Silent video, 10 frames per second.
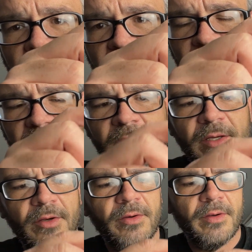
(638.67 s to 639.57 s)
coming in
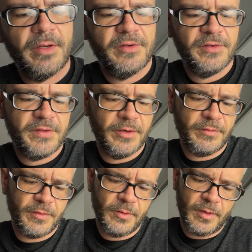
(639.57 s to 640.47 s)
here, I adjust the
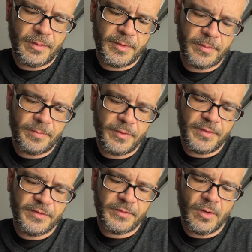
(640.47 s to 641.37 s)
airflow. I'm gonna put
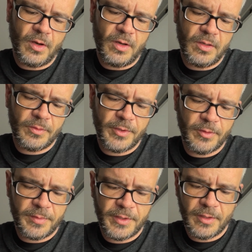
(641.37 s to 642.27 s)
this all the way
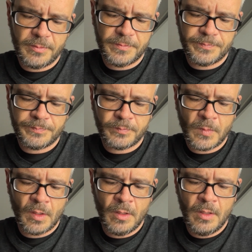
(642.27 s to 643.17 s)
opened up.
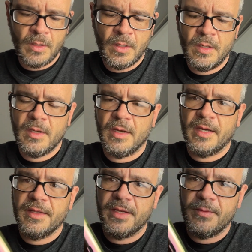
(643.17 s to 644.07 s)

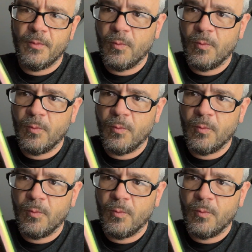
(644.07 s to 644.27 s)
And then